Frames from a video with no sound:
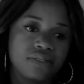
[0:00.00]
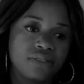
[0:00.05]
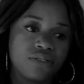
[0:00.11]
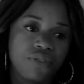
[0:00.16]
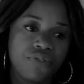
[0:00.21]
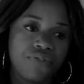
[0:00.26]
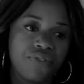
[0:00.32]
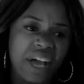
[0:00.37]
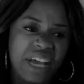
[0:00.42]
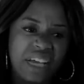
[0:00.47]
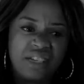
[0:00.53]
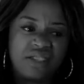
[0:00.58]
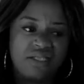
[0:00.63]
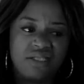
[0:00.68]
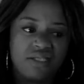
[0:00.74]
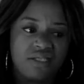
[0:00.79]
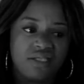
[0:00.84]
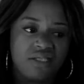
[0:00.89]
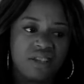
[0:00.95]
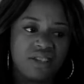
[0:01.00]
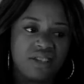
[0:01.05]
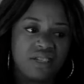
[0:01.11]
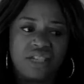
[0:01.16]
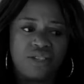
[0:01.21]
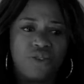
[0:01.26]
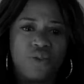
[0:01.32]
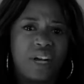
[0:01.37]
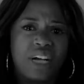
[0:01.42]
to find the
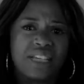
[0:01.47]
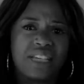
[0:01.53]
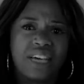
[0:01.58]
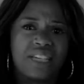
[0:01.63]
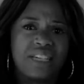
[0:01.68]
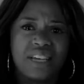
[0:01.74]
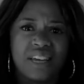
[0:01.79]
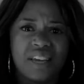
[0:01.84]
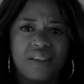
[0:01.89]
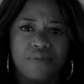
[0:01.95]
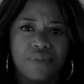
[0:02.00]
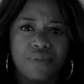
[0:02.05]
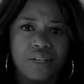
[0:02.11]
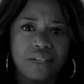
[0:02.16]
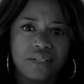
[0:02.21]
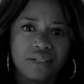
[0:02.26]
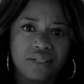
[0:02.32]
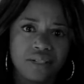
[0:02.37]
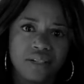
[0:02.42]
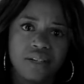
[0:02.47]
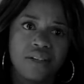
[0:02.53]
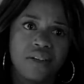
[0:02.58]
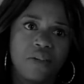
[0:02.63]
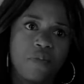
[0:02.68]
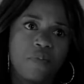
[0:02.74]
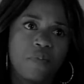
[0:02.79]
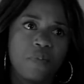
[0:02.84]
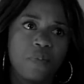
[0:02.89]
Tino Katsande in me
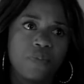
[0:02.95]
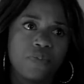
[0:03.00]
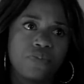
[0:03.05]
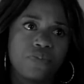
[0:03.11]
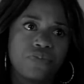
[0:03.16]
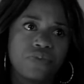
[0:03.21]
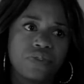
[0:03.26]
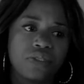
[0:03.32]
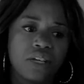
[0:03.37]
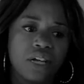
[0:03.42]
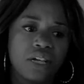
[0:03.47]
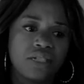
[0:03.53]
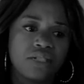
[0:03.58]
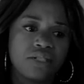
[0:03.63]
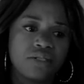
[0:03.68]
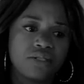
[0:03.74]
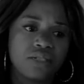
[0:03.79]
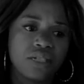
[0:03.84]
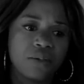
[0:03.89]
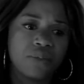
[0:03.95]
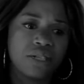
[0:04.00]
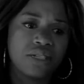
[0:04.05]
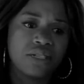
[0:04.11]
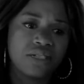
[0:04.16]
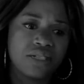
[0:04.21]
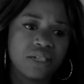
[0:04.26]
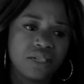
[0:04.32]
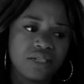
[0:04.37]
until
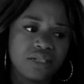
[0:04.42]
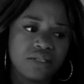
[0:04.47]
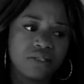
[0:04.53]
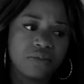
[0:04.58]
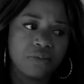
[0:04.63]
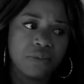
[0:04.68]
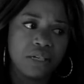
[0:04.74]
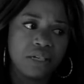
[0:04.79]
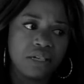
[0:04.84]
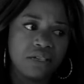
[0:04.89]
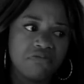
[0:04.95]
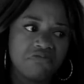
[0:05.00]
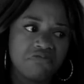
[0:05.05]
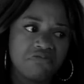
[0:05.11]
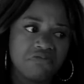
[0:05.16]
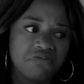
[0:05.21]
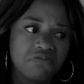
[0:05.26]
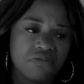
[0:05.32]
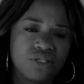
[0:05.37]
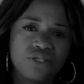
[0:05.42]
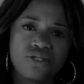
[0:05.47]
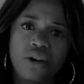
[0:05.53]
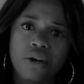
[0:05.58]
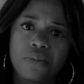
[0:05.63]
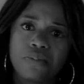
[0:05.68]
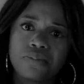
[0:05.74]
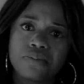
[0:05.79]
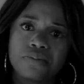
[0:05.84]
someone said to me,
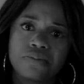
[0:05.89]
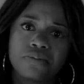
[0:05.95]
stop.